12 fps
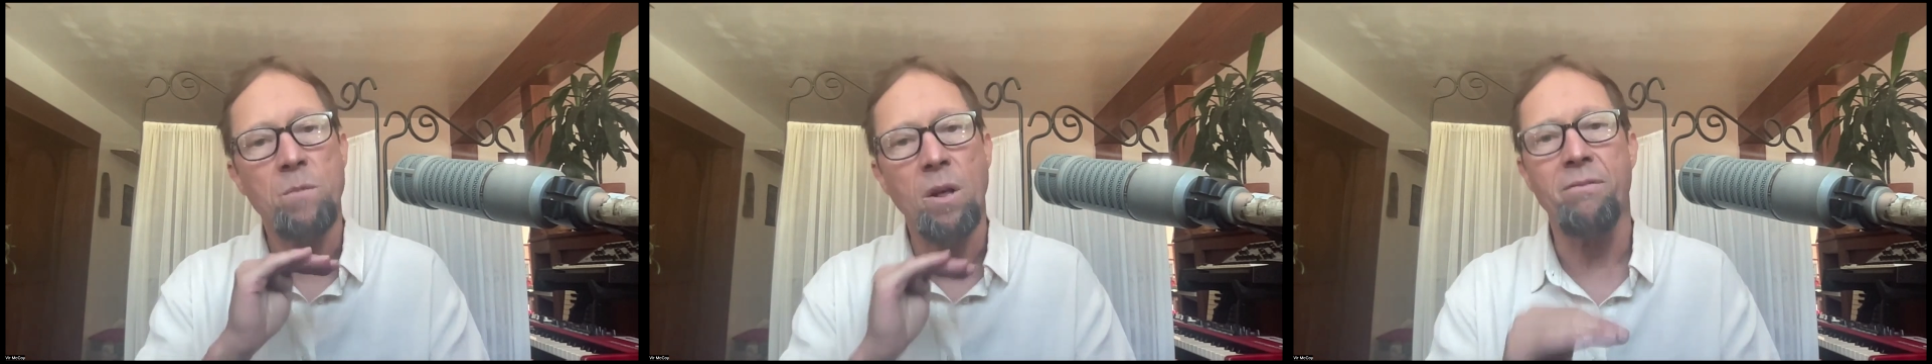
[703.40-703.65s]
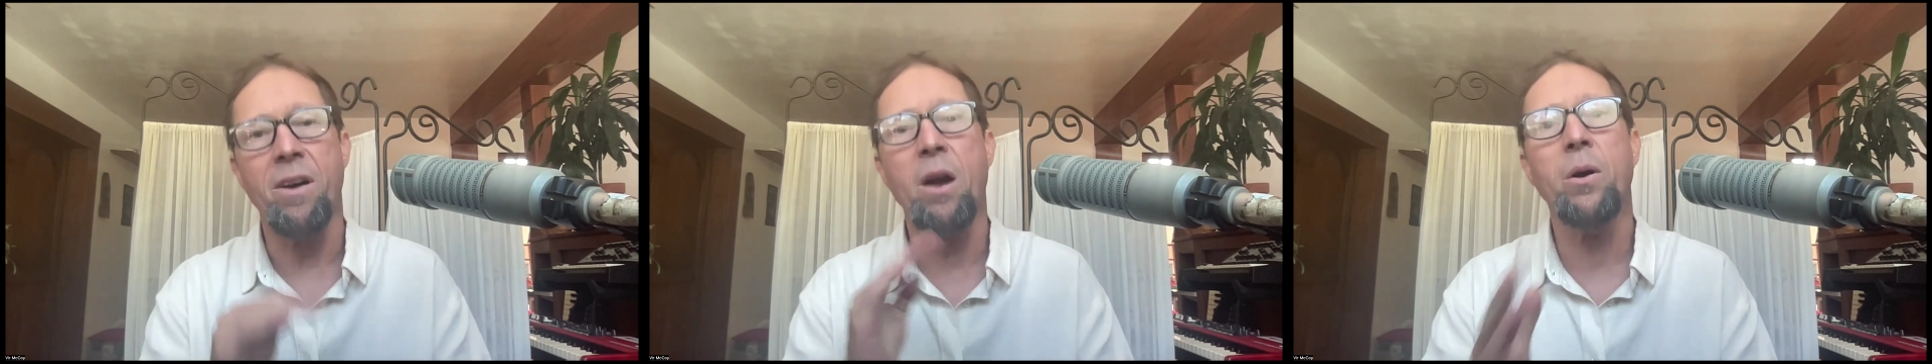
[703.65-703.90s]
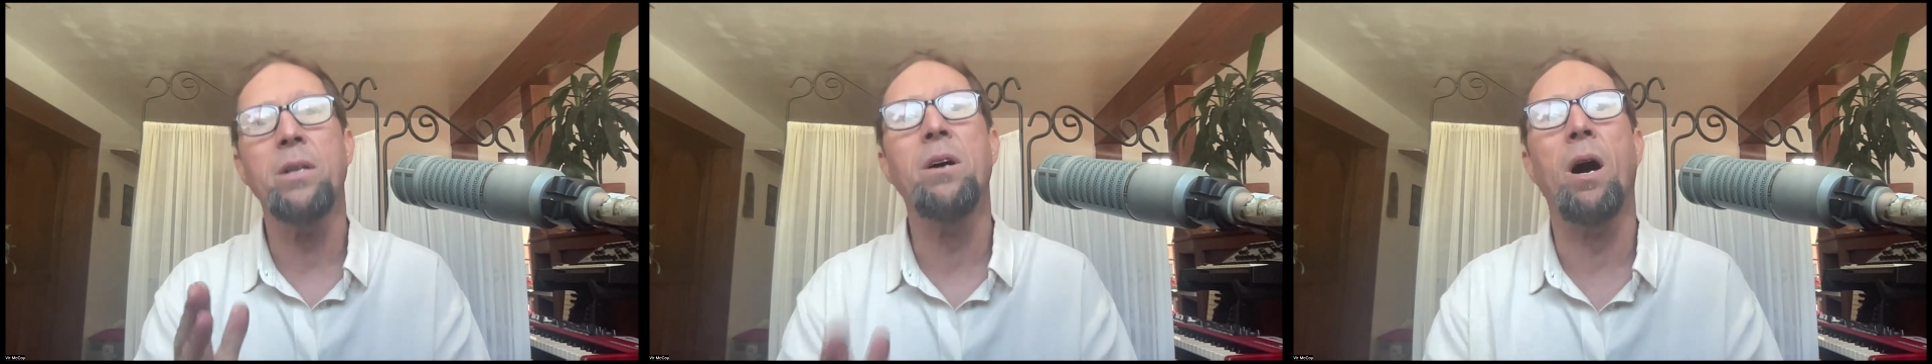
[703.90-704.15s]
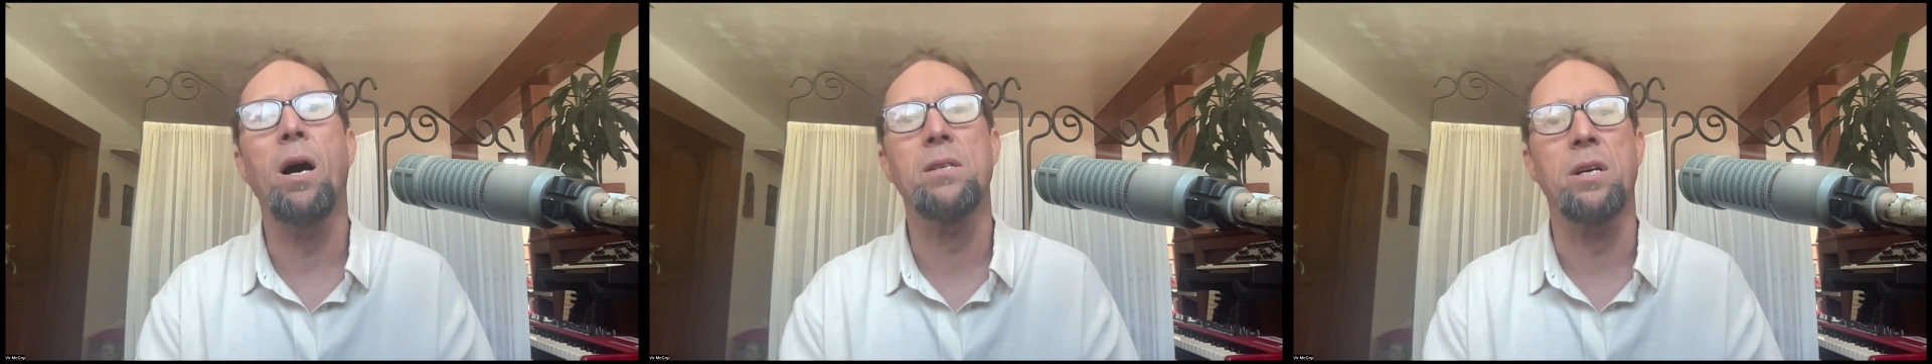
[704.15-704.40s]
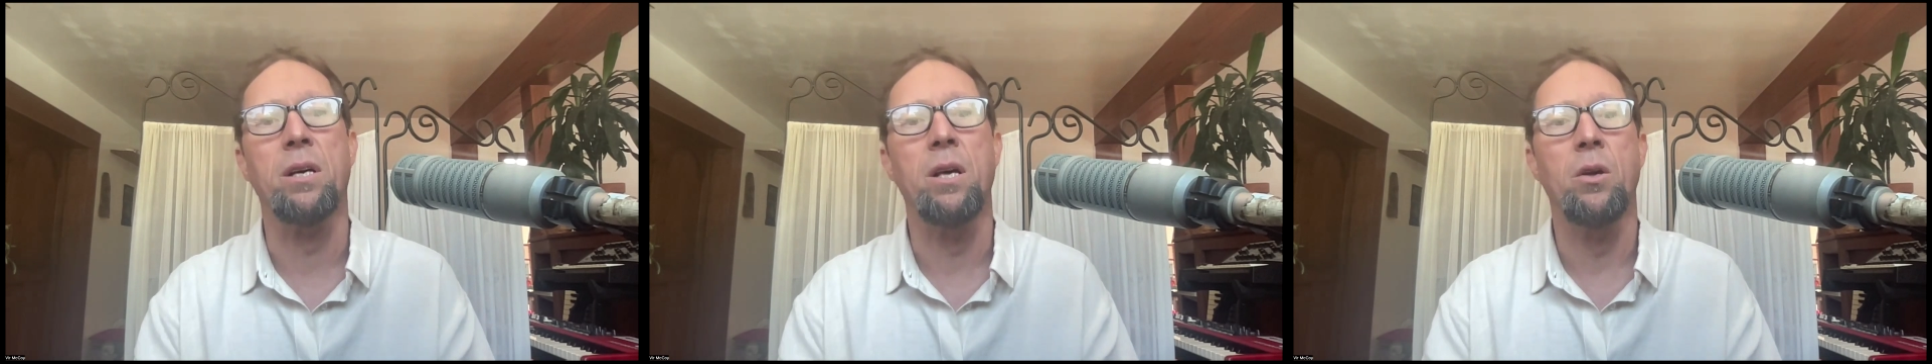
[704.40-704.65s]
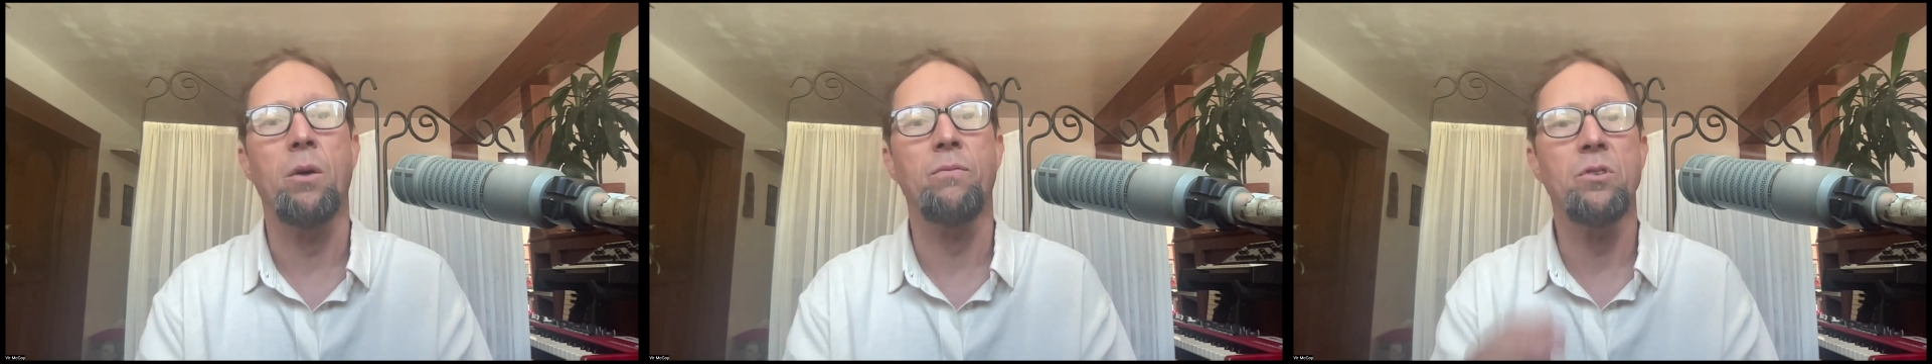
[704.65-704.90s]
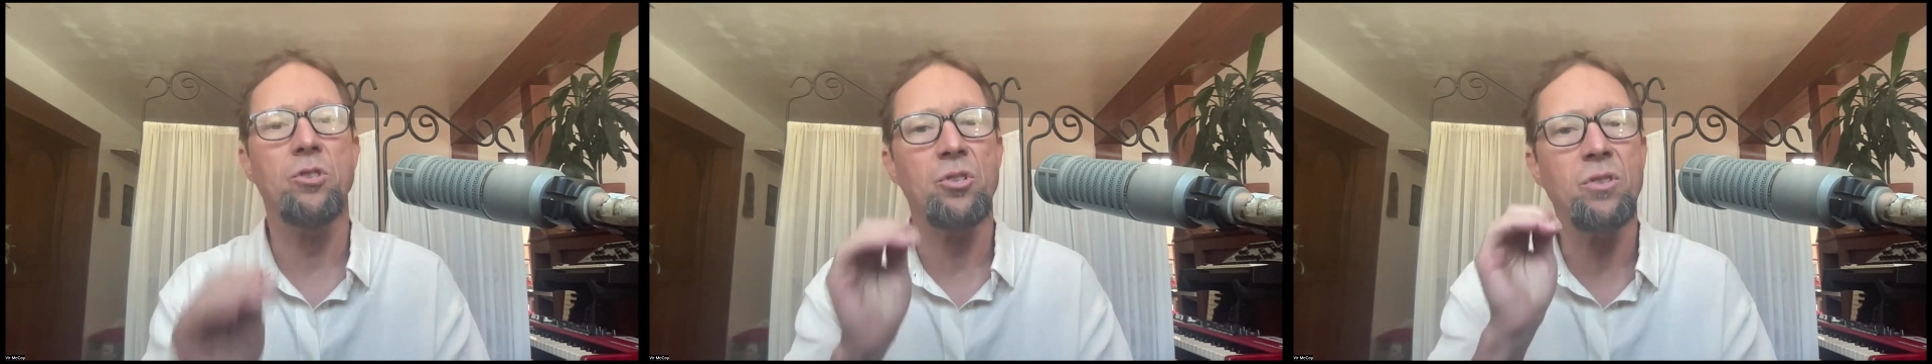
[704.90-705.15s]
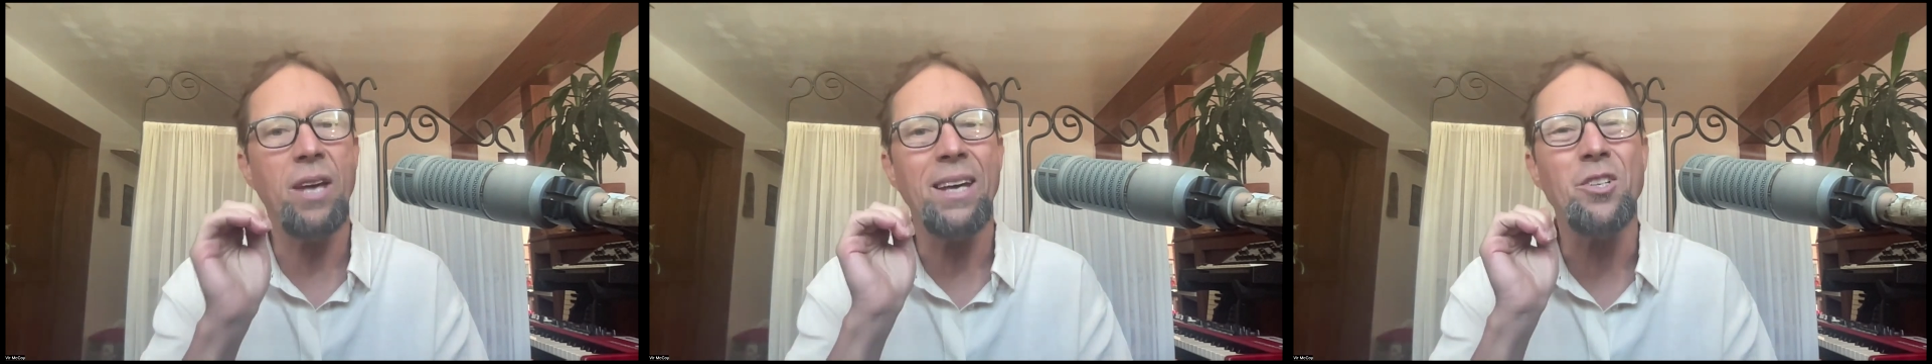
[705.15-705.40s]
very toxic. You have to
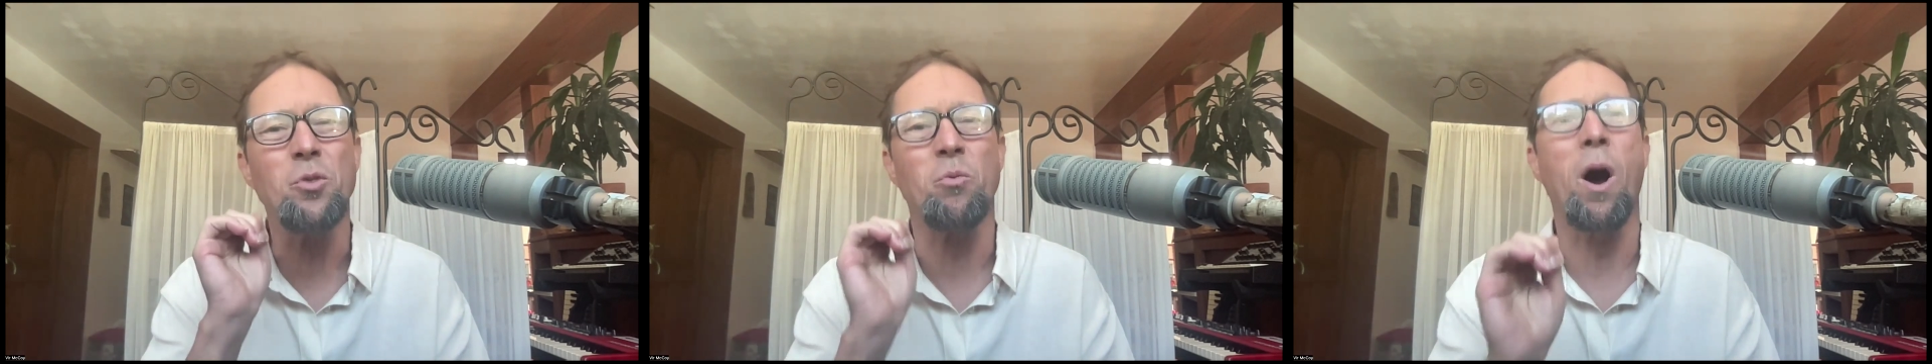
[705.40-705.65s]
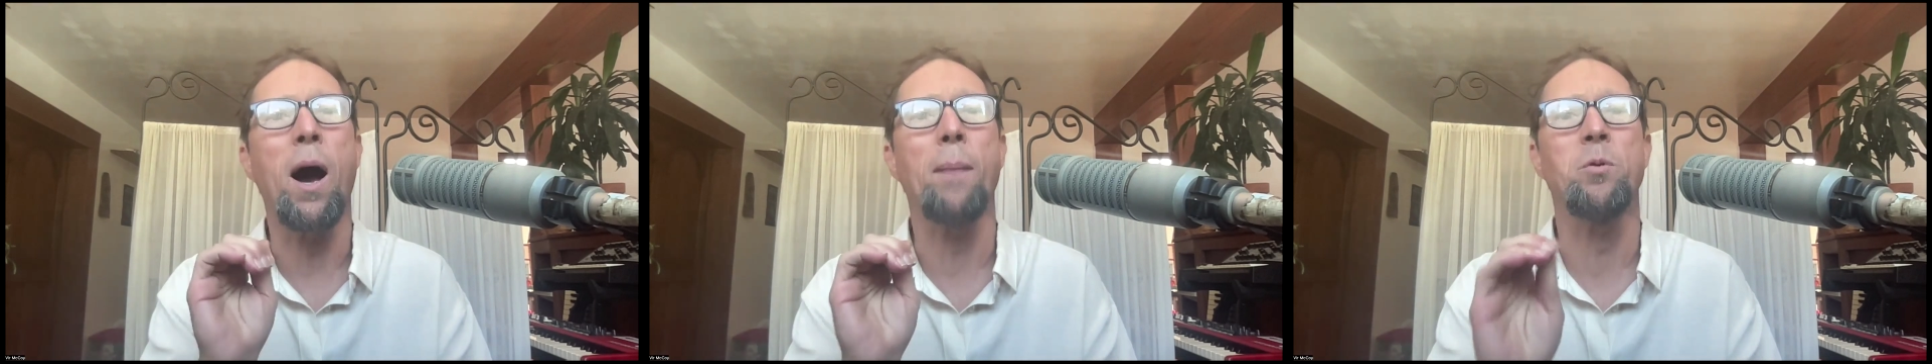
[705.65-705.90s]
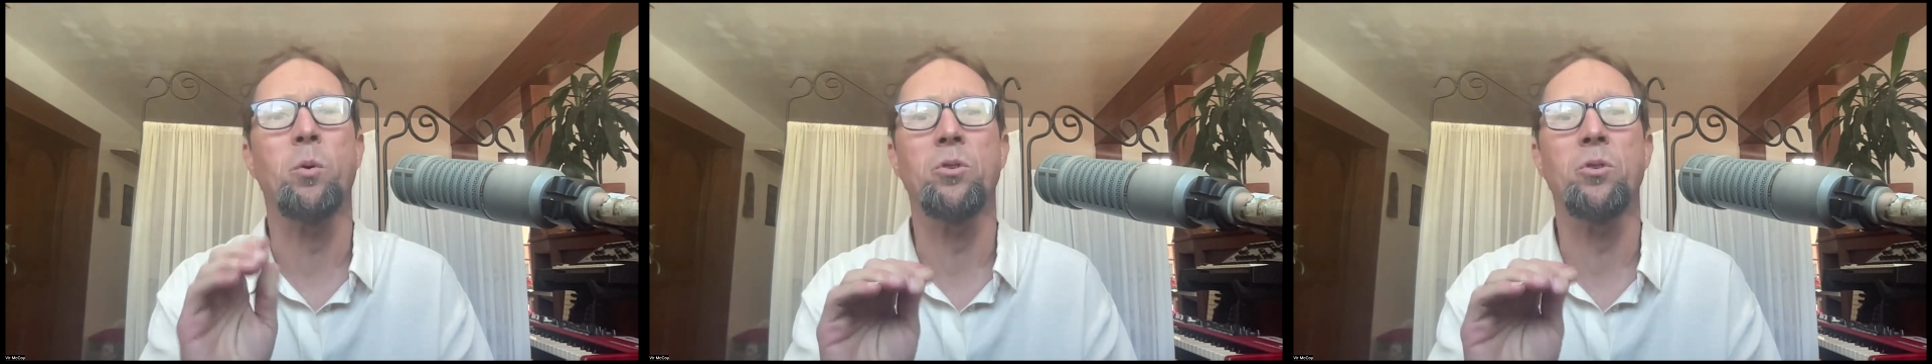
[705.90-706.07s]
just take drops.